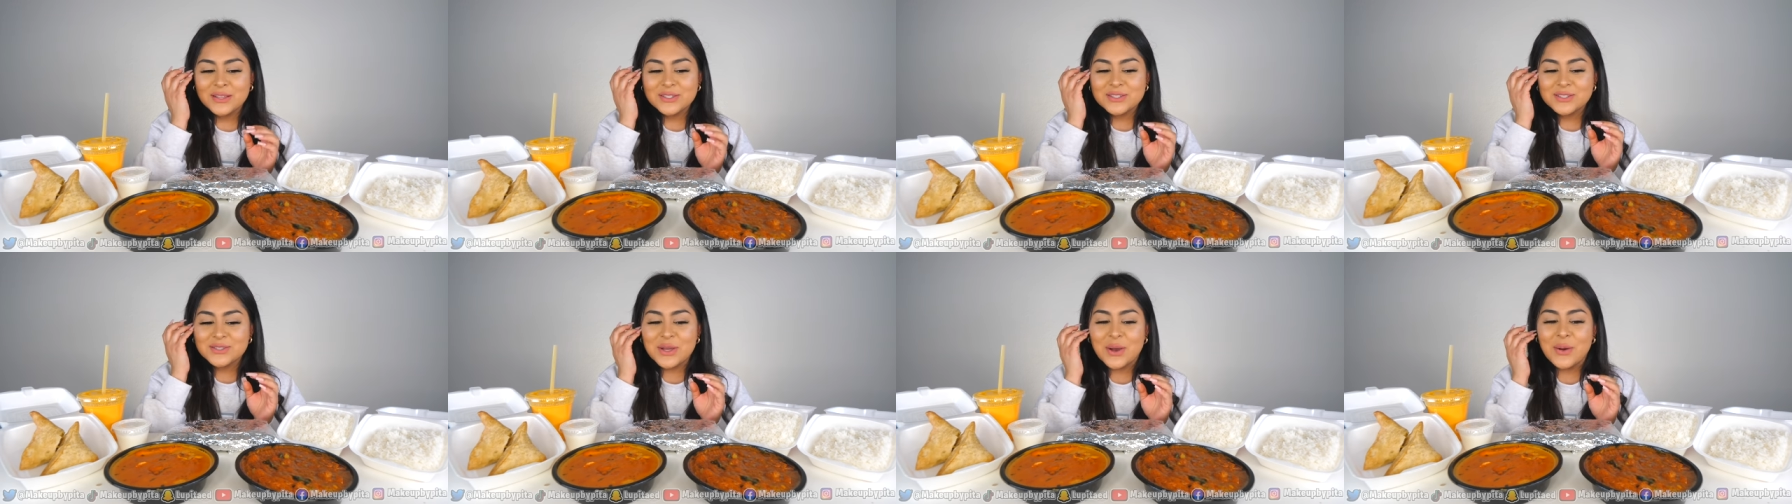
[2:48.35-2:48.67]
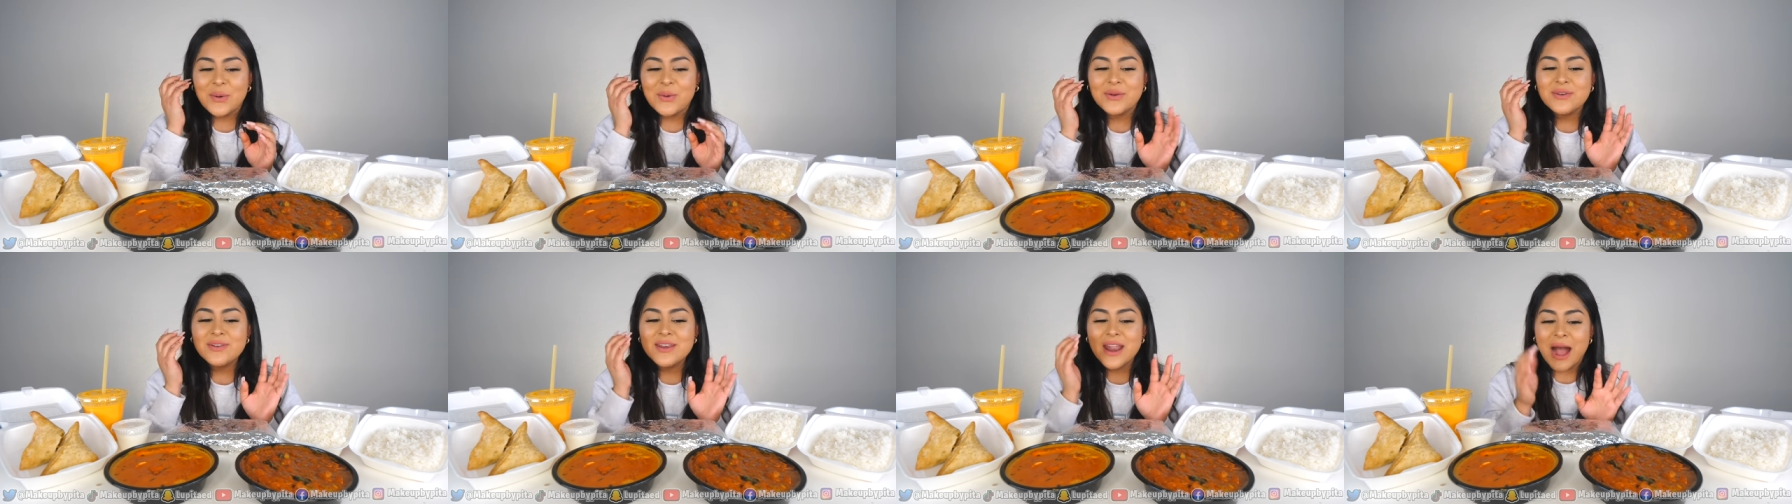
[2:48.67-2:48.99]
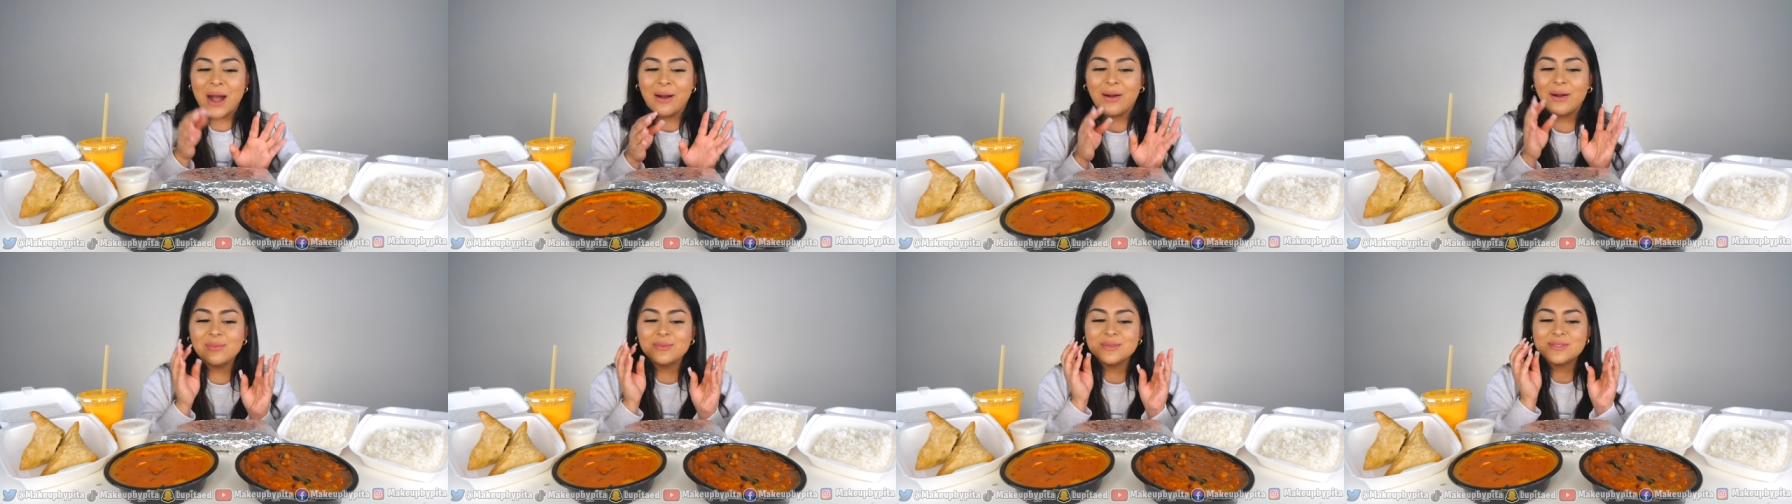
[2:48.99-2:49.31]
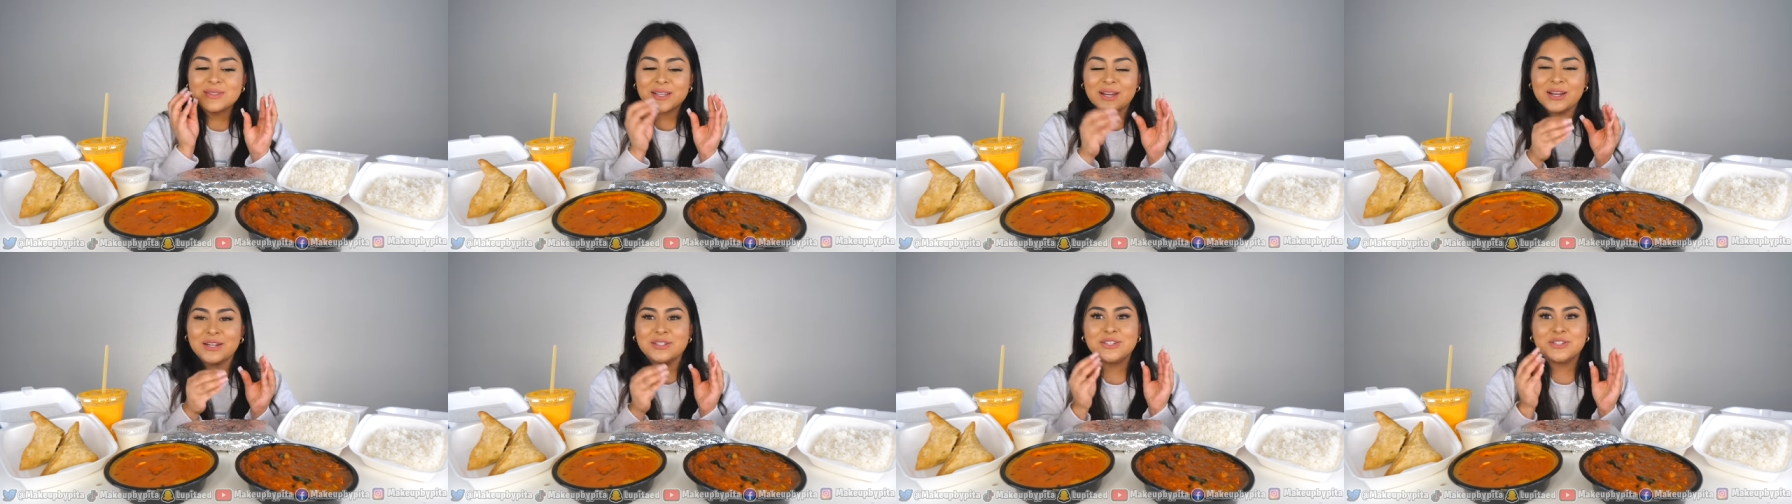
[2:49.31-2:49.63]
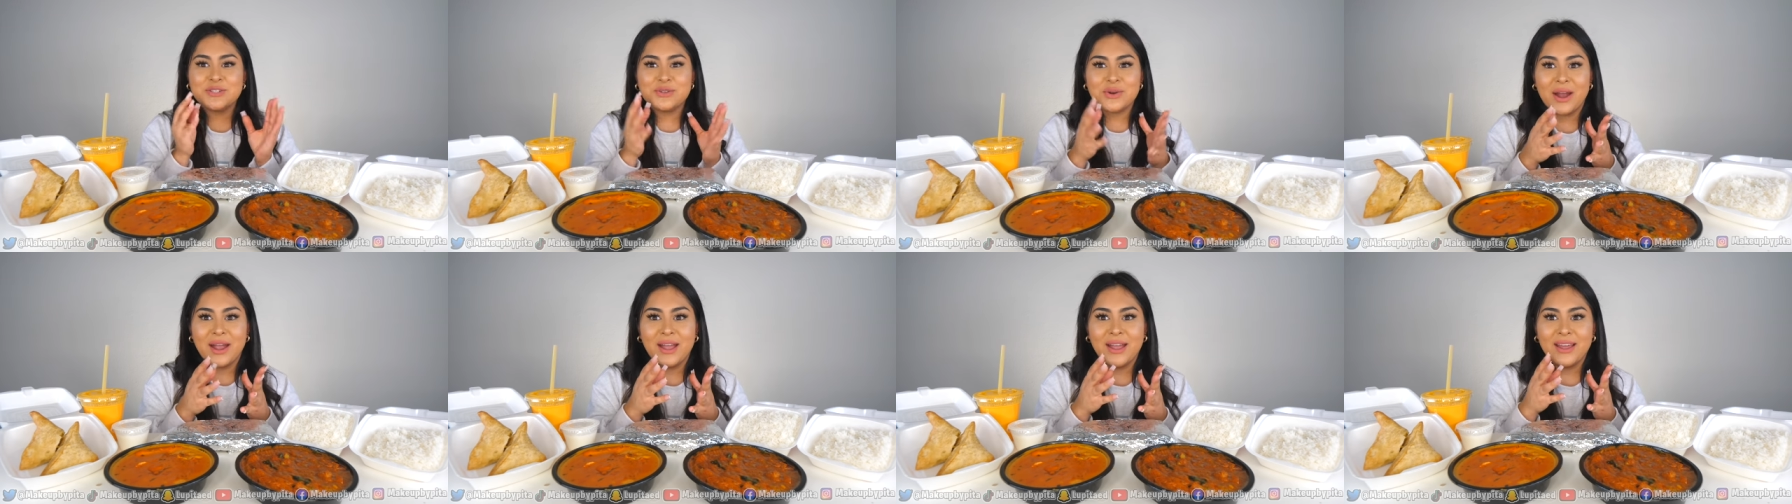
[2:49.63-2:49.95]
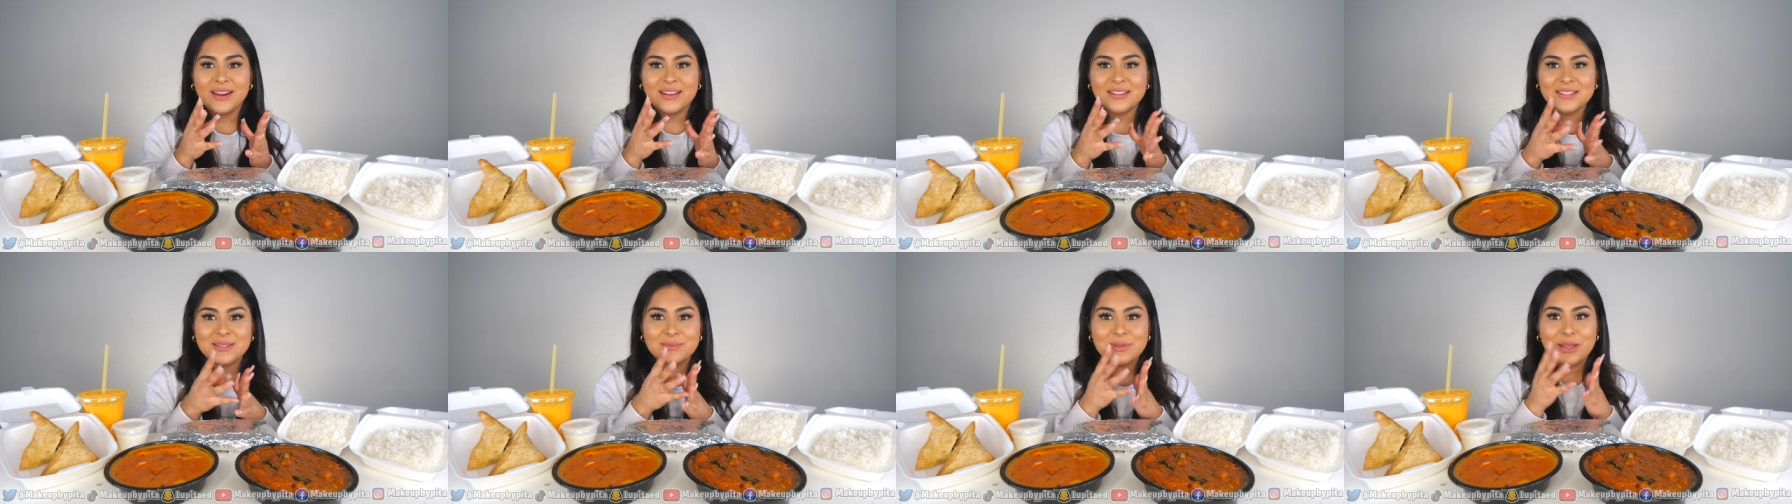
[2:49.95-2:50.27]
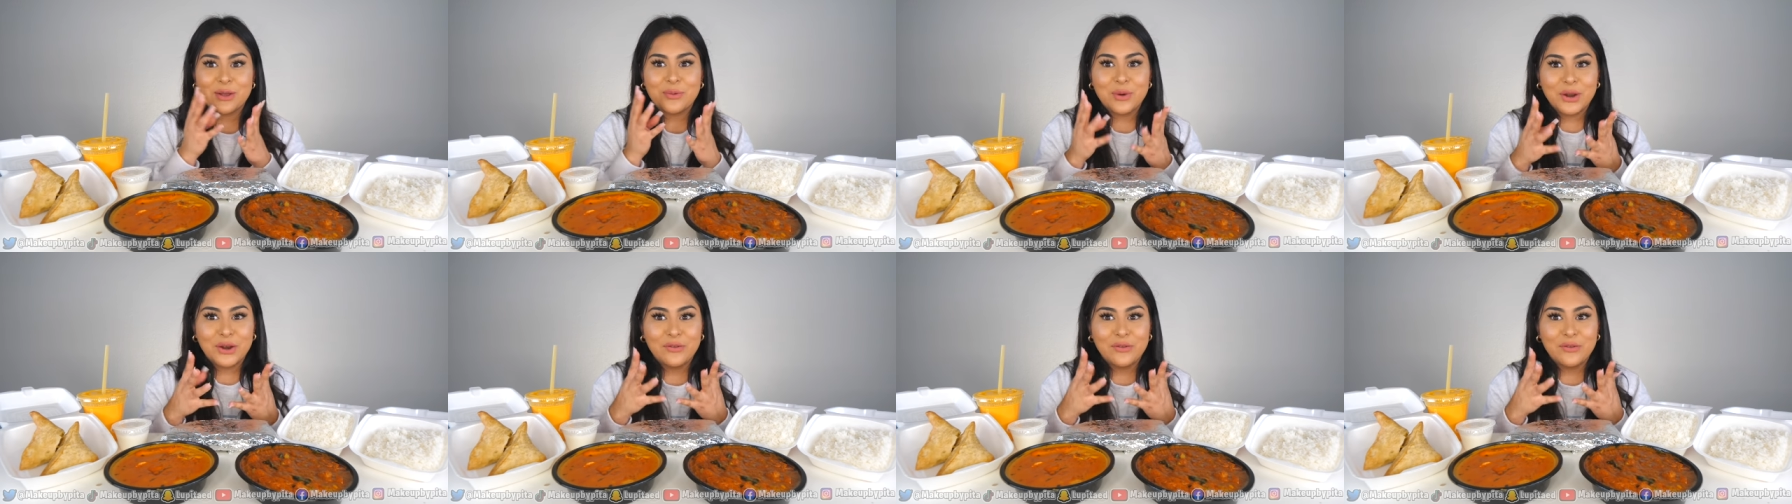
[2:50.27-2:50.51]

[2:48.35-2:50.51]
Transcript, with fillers: So now I'm scared to try it because I'm like,